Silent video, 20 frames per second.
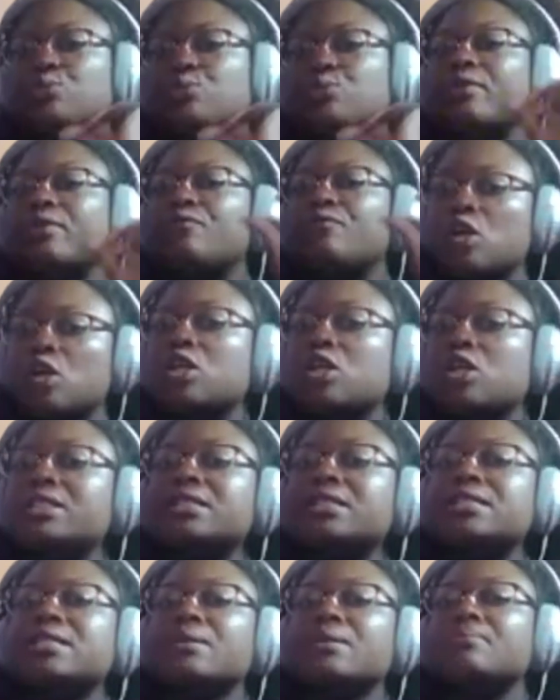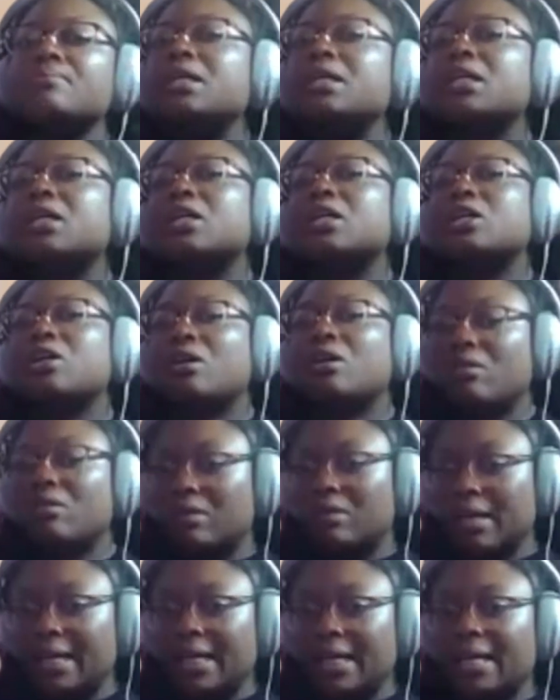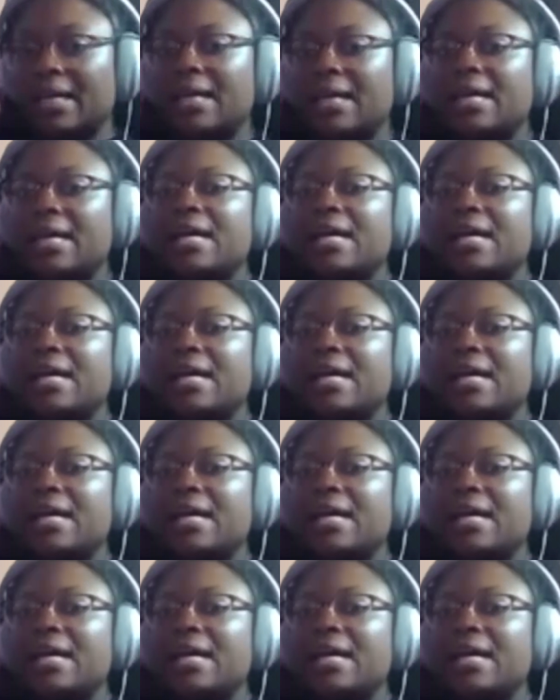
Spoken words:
to refer to something occurring.